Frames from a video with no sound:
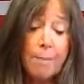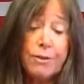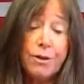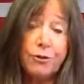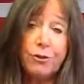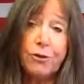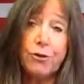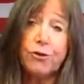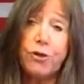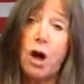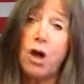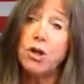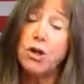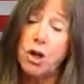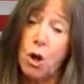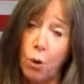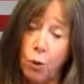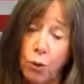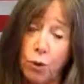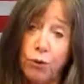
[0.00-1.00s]
This is a
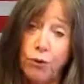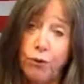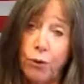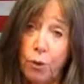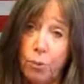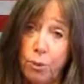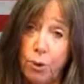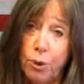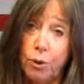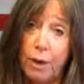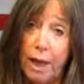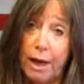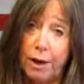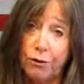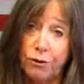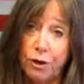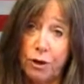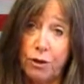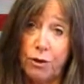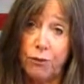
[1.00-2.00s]
total full moon, like I
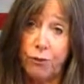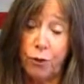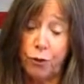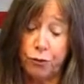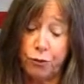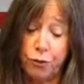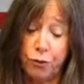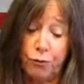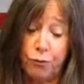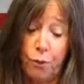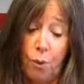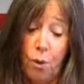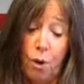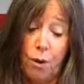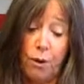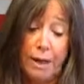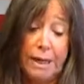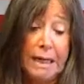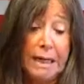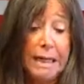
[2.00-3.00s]
said, the first of four.
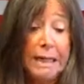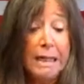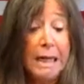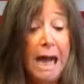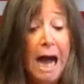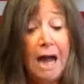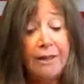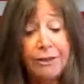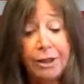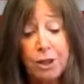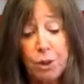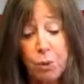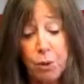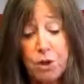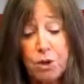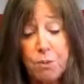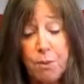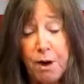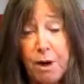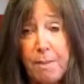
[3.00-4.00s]
And I think the
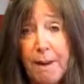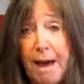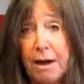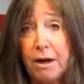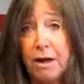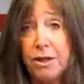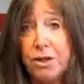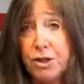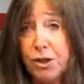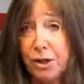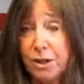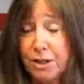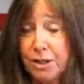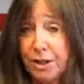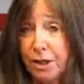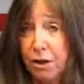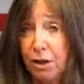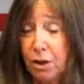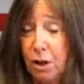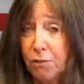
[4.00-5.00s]
worst part about it is you can see
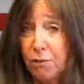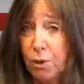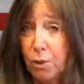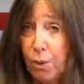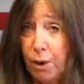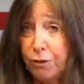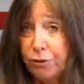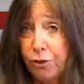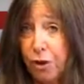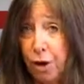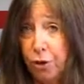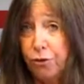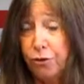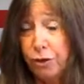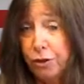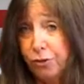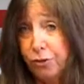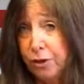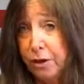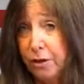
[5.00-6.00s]
it all over the West Coast. You
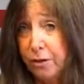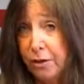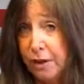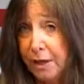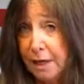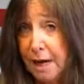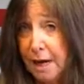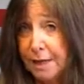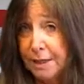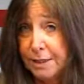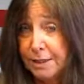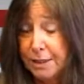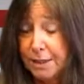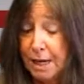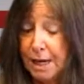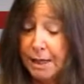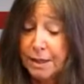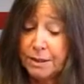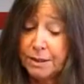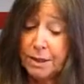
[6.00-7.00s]
can see it in the United
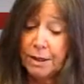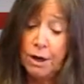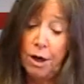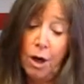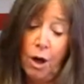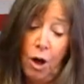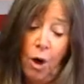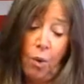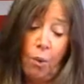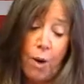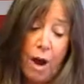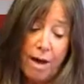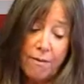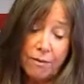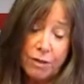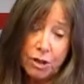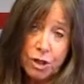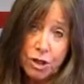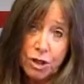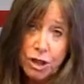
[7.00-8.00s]
States. And wherever
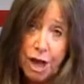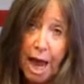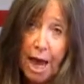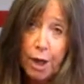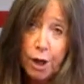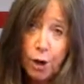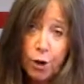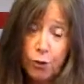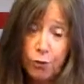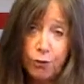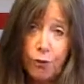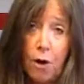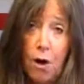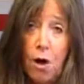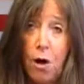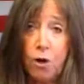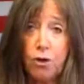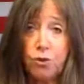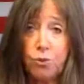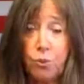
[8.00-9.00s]
the shadow
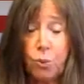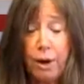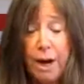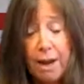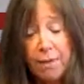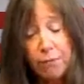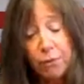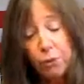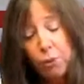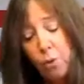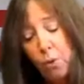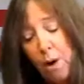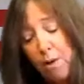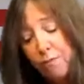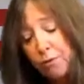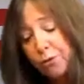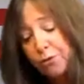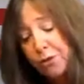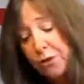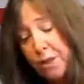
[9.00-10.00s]
falls,
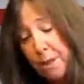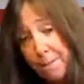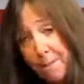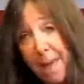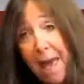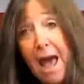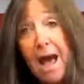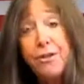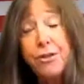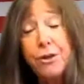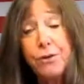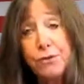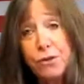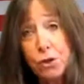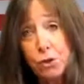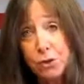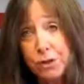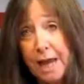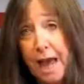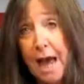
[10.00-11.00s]
whoever is in the path of
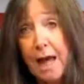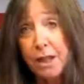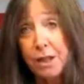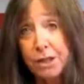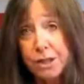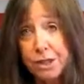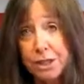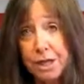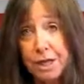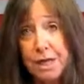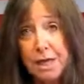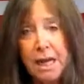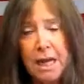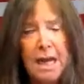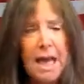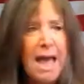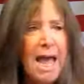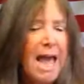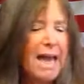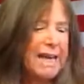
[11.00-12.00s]
totality,
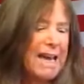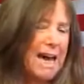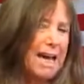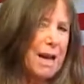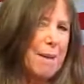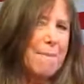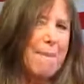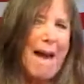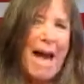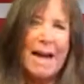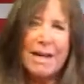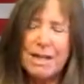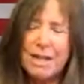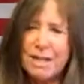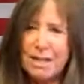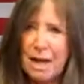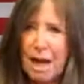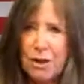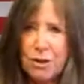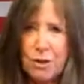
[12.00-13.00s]
it kind of
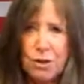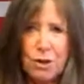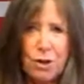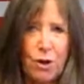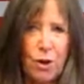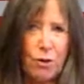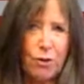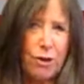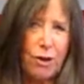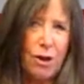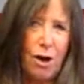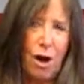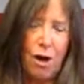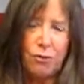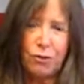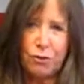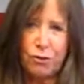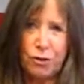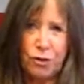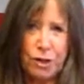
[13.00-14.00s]
magnetizes the Earth and
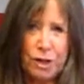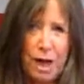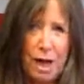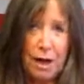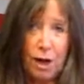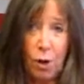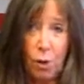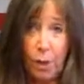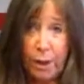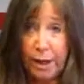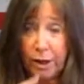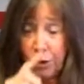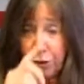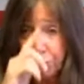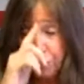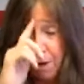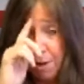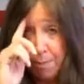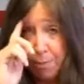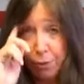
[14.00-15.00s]
causes it to kind of quake and
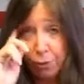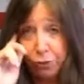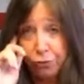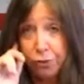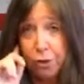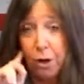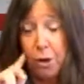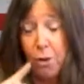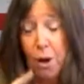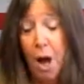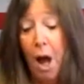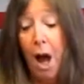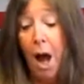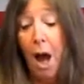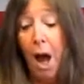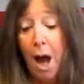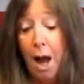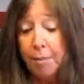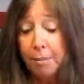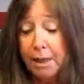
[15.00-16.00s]
tremble. So
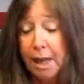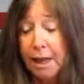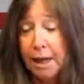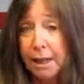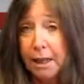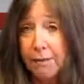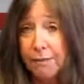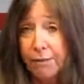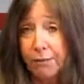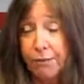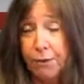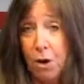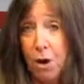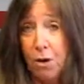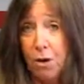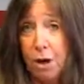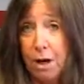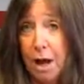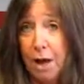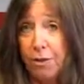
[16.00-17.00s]
I'm glad I live in
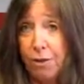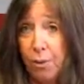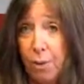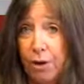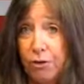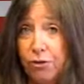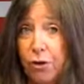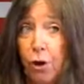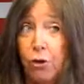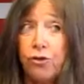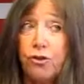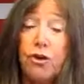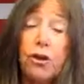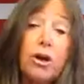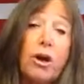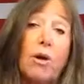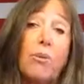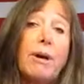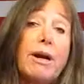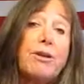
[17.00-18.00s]
Florida, not the West Coast. You
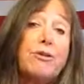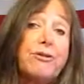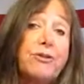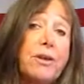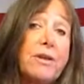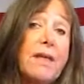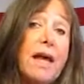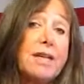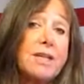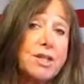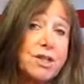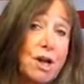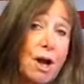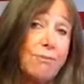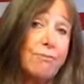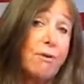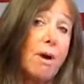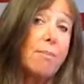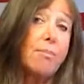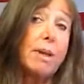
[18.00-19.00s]
can already see that
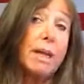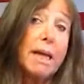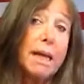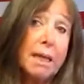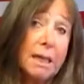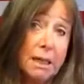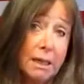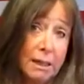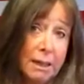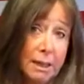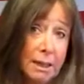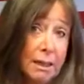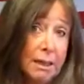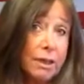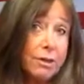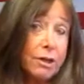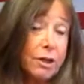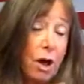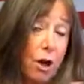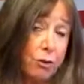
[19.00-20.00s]
stuff rumbling.
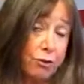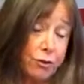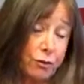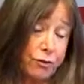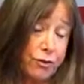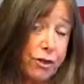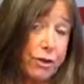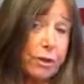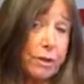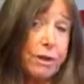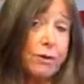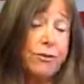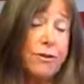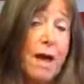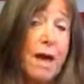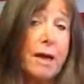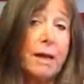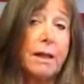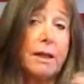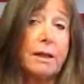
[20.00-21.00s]
The coast of Chile has
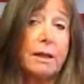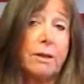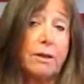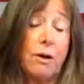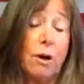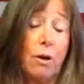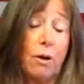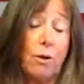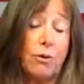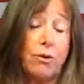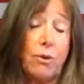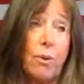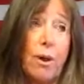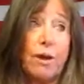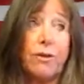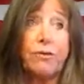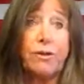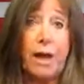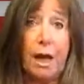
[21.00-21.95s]
had, earthquakes. Mm-hmm.